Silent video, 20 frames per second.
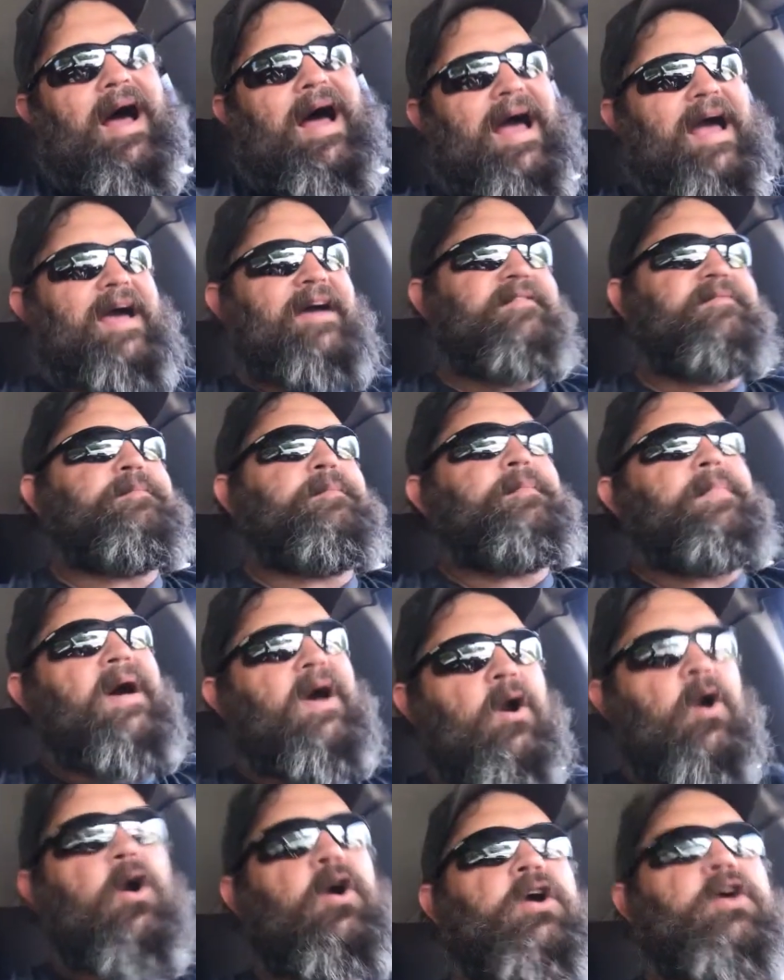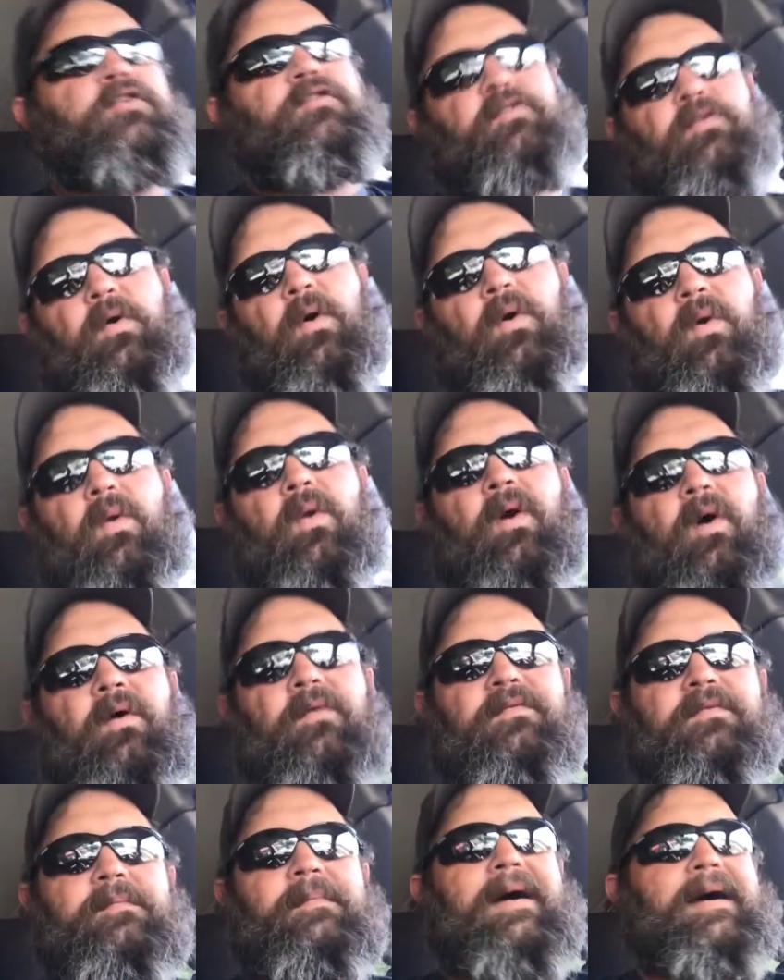I have better control
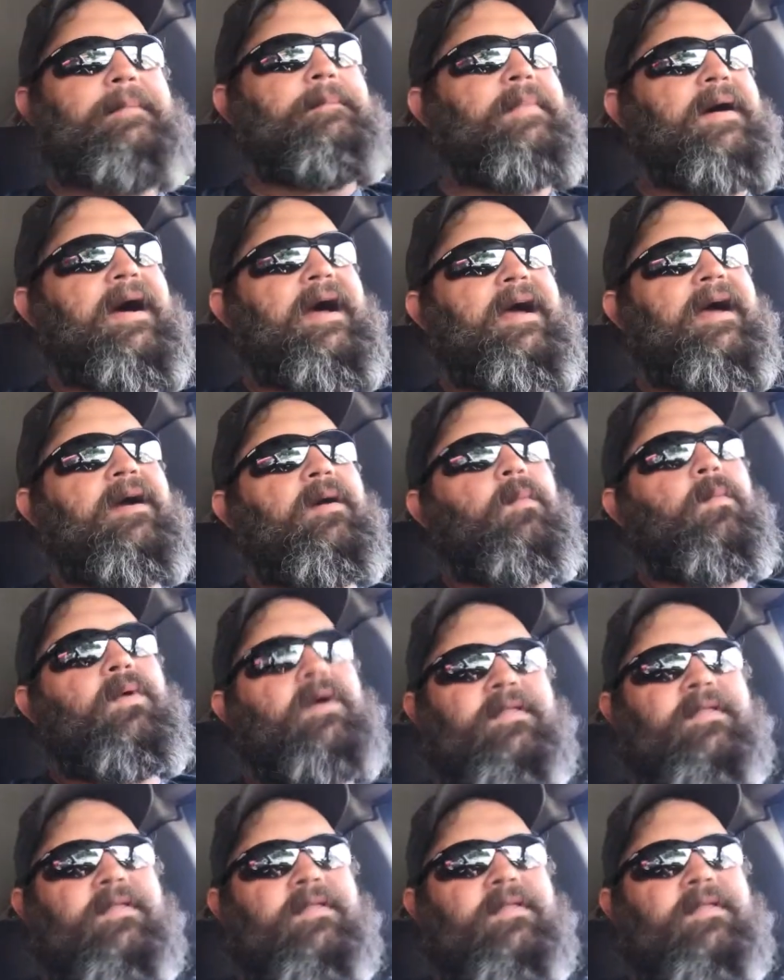over my bike